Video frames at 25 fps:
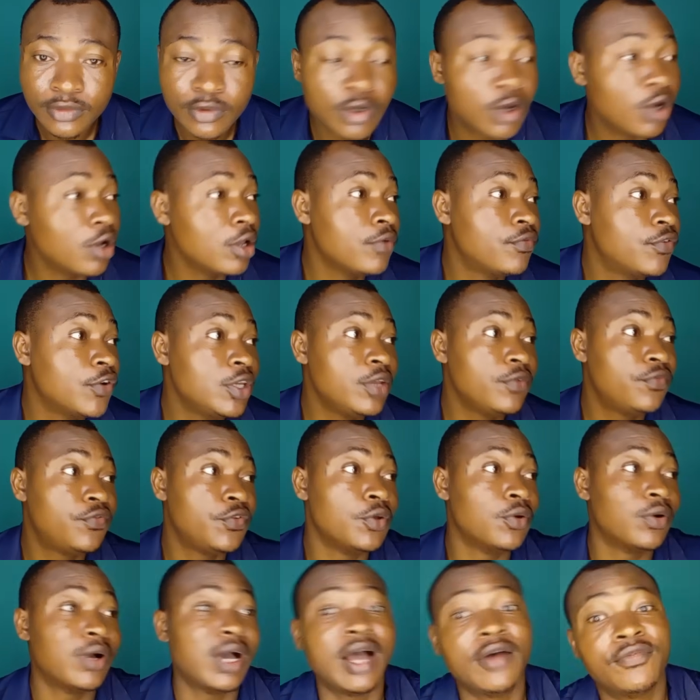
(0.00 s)
Or even
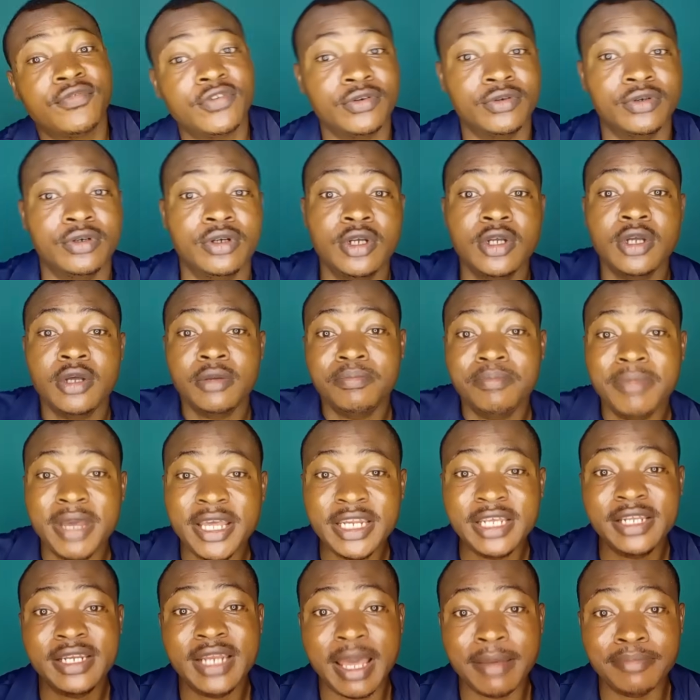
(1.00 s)
if you have
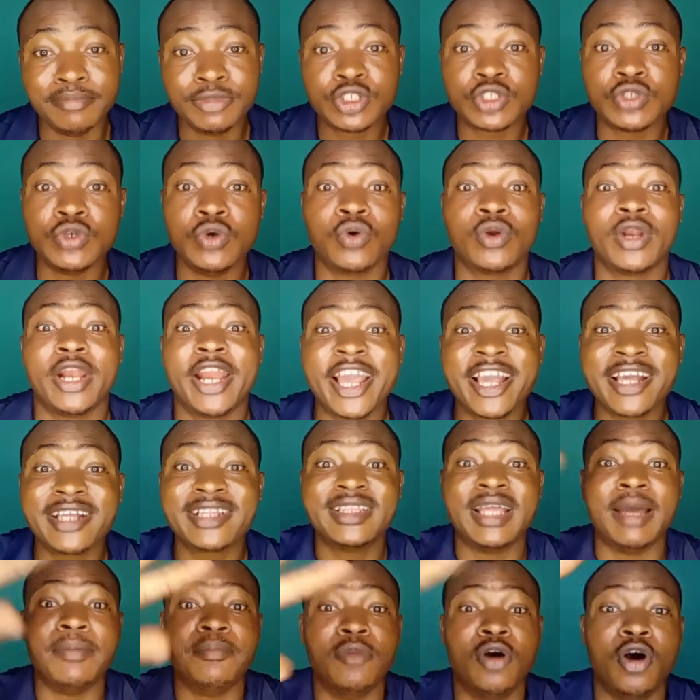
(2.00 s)
many names, you
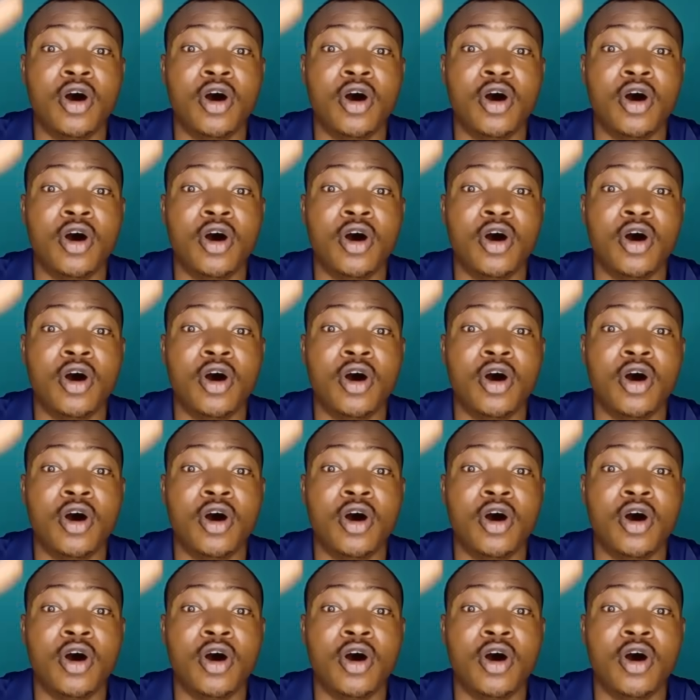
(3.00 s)
link them